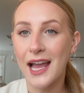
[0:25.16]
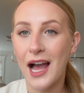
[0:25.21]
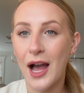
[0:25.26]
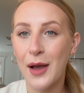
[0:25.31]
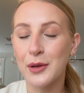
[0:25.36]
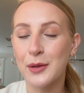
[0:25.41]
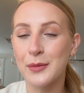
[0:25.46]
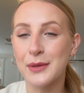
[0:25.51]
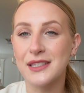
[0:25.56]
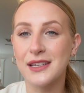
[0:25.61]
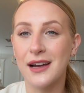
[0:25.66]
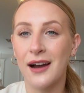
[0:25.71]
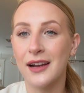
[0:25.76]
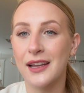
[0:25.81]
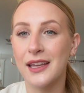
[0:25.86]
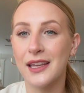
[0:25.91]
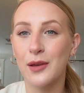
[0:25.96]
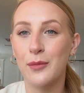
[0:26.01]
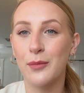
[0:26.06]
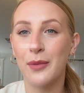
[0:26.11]
I'm gonna be
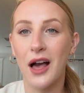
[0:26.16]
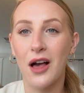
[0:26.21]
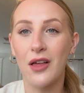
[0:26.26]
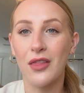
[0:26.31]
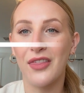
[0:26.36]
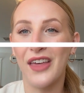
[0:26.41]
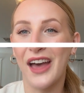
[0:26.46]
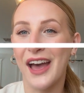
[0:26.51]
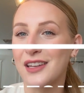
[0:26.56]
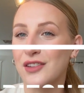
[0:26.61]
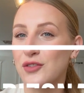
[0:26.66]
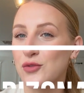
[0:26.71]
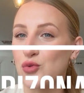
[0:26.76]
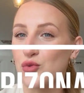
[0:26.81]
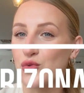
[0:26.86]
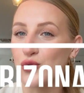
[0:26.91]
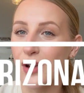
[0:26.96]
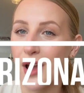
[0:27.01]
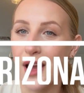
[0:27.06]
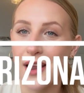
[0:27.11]
talking about that
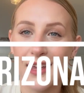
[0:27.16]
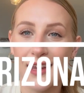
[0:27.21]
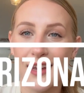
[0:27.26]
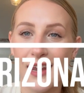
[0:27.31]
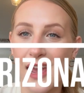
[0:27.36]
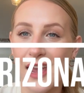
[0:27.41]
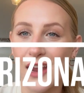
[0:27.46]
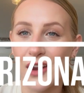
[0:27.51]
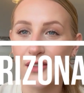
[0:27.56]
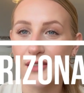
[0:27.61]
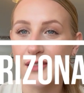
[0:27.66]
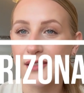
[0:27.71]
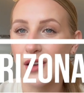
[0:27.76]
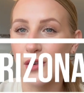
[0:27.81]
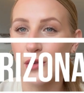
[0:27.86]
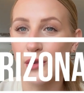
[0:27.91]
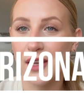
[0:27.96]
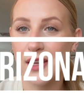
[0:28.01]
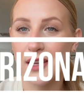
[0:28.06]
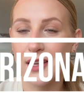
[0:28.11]
dreaded
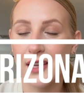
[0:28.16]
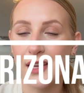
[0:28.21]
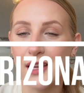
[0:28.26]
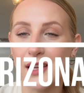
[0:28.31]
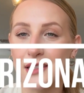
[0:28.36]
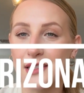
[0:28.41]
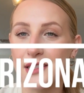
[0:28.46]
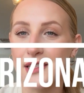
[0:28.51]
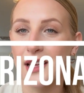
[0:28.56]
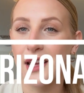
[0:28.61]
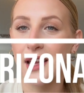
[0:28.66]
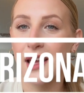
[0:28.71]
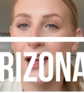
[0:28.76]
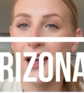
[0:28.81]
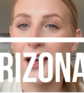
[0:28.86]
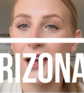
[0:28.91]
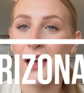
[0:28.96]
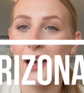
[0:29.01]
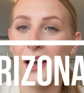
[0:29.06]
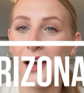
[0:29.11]
Arizona heat.
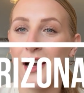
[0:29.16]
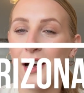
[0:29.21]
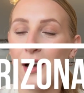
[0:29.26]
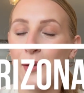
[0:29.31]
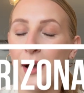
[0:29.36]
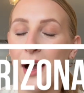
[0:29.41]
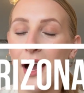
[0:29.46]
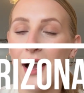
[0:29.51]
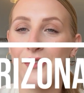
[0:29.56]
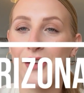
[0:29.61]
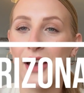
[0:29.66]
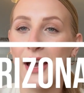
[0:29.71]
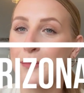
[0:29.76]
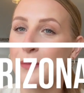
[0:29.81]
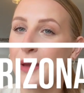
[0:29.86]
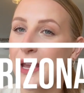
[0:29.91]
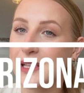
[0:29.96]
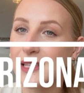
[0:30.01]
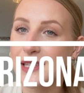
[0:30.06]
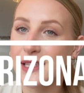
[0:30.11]
I've
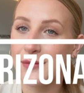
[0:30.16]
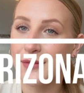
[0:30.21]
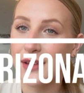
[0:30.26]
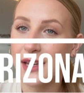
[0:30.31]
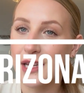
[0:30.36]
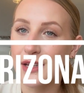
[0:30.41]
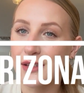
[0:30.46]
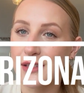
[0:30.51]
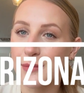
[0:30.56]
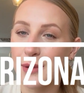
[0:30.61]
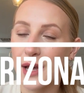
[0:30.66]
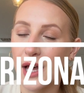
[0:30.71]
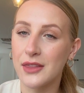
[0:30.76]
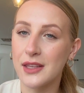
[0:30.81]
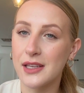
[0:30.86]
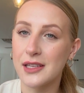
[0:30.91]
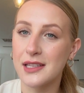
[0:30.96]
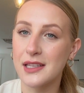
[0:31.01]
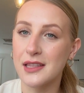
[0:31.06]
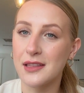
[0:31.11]
made some videos about
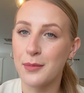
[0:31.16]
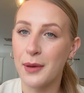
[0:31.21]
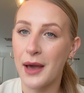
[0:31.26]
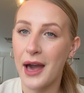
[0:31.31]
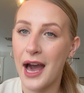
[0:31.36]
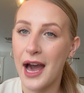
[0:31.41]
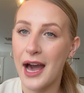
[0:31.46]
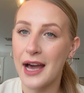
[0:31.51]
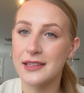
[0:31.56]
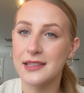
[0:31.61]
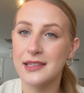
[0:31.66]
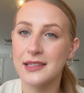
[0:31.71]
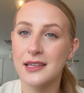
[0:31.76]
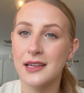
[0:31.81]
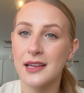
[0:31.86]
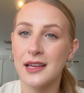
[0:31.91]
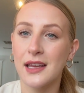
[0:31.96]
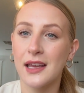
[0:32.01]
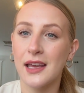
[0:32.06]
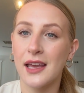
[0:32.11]
this in the past,
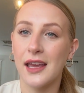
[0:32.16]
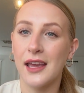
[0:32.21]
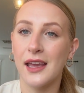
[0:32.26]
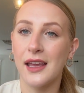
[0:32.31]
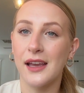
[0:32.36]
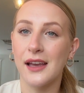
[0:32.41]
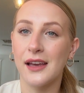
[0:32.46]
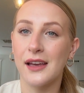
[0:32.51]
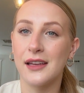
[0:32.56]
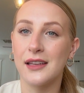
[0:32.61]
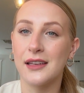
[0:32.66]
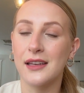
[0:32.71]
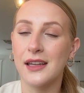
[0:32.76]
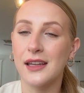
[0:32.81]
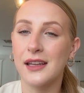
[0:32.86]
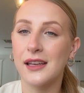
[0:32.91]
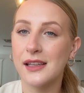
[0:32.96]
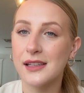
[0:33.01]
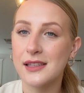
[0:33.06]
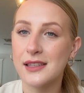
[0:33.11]
and
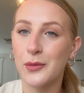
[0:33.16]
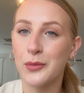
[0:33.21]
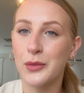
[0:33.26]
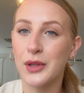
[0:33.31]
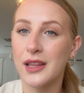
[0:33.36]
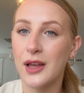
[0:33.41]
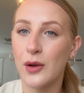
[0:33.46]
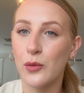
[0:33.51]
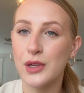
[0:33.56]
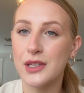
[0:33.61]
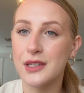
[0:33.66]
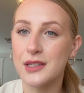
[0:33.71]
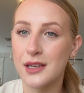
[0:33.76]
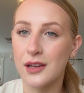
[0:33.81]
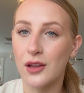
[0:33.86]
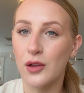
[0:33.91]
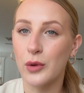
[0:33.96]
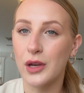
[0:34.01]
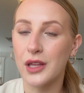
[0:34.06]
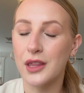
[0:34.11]
it is something that we
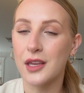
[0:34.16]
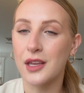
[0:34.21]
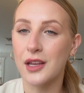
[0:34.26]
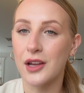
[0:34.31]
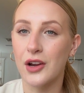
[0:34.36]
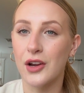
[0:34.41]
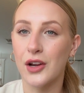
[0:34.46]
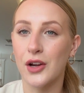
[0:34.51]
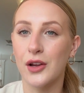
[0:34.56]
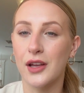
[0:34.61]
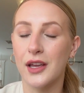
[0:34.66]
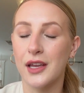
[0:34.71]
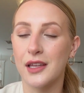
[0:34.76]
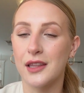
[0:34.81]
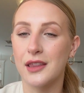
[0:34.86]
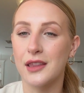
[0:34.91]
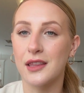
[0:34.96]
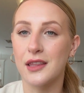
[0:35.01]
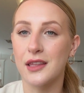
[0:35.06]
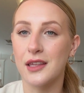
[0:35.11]
deal with here
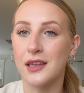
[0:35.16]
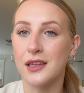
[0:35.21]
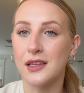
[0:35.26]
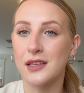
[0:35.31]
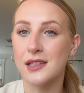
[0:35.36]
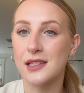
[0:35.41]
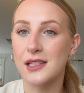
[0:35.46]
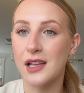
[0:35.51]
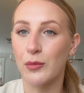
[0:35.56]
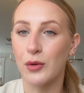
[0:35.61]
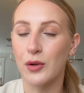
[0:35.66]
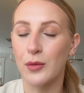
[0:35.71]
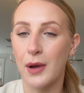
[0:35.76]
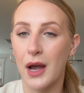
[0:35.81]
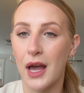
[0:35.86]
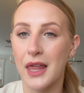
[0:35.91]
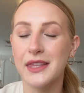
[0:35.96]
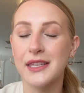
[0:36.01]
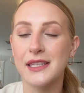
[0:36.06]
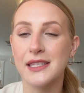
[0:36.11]
in the summer
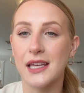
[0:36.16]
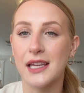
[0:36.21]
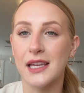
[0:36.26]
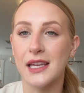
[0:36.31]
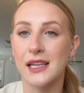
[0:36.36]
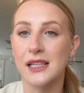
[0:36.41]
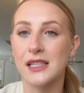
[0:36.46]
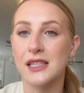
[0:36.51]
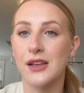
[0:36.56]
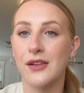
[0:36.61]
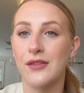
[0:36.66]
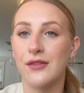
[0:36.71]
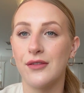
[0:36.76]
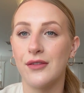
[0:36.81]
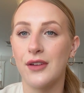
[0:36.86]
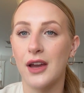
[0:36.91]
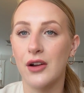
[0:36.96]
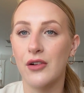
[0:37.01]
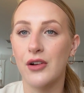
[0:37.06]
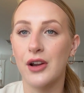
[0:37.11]
months. It gets
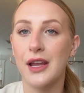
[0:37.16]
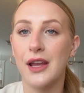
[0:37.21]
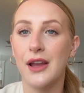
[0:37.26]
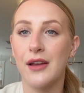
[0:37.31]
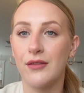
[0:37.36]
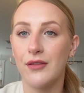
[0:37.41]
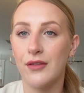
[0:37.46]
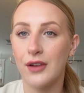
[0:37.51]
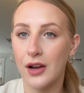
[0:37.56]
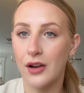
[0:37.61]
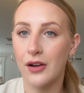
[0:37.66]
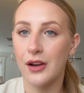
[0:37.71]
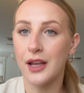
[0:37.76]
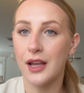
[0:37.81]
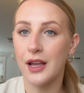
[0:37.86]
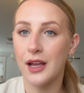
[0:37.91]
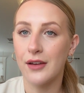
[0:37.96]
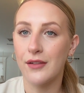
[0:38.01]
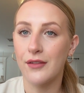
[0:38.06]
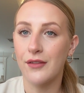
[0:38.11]
very,
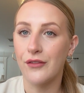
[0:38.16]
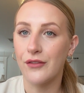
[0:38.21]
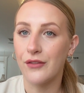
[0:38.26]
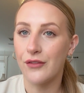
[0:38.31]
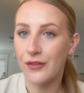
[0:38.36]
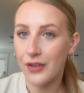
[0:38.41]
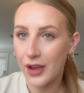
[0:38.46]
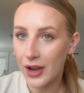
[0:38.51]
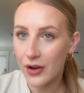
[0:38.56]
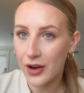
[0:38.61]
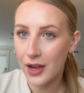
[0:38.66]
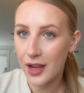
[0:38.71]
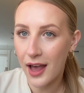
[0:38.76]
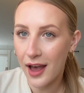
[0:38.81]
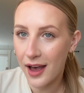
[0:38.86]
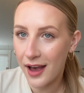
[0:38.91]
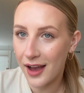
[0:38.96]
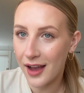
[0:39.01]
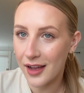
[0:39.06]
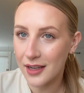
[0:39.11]
very, very
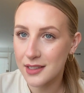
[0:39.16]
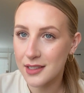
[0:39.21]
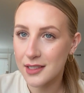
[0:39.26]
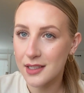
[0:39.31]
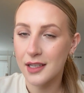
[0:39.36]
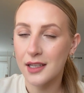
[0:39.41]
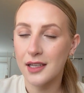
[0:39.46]
hot.